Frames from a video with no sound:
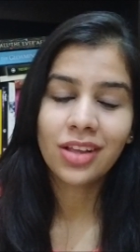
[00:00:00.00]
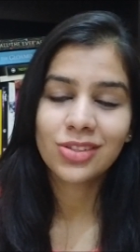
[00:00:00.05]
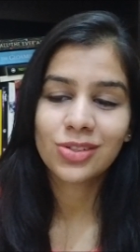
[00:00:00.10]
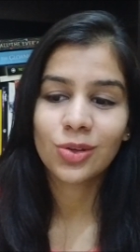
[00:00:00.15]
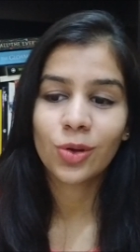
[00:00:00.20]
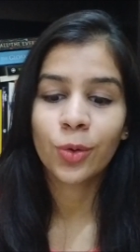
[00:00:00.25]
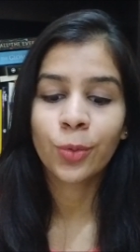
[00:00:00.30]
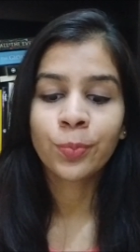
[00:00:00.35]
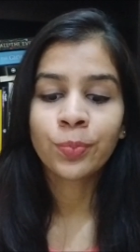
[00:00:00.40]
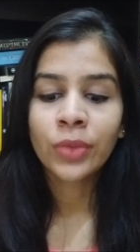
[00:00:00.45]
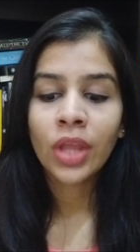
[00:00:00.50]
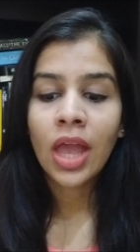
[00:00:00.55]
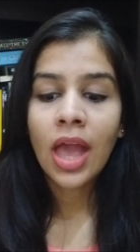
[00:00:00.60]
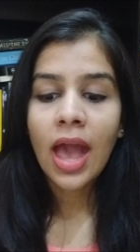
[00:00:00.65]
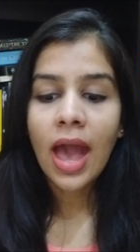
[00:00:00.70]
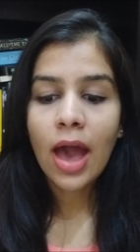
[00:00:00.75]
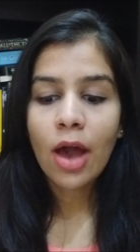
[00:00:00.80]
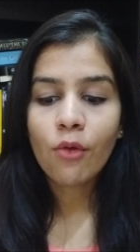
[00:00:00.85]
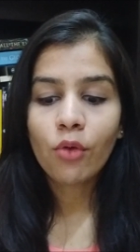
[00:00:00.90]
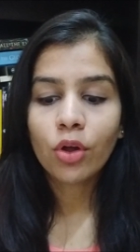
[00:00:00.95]
So
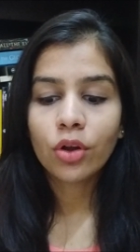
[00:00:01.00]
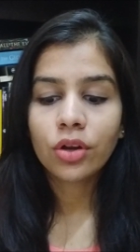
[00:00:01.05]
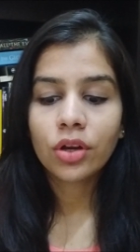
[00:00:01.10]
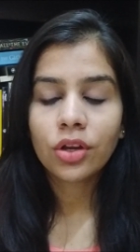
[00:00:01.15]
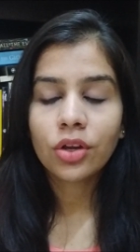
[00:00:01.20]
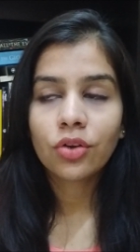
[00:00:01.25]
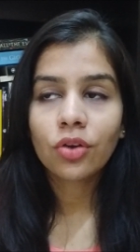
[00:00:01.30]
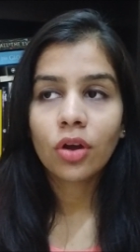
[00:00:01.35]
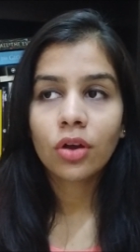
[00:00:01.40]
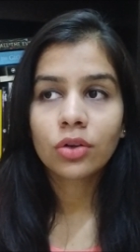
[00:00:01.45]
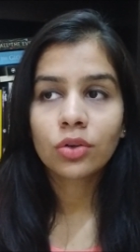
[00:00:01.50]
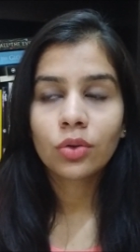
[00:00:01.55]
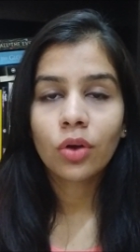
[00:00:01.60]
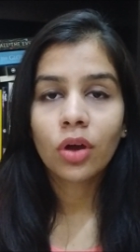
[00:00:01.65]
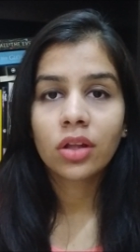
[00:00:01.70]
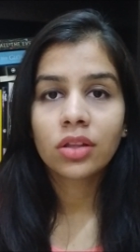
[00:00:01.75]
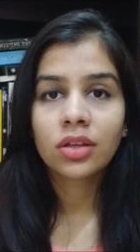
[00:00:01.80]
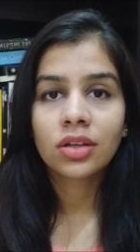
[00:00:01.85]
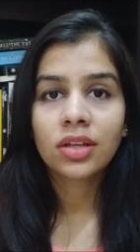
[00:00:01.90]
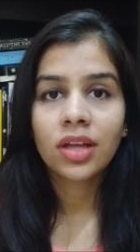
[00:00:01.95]
I've already talked to
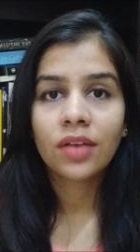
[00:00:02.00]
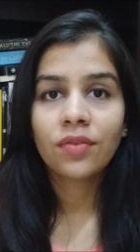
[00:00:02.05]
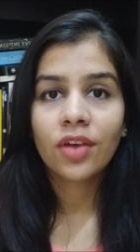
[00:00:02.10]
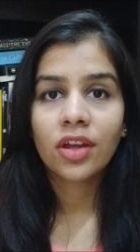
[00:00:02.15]
author that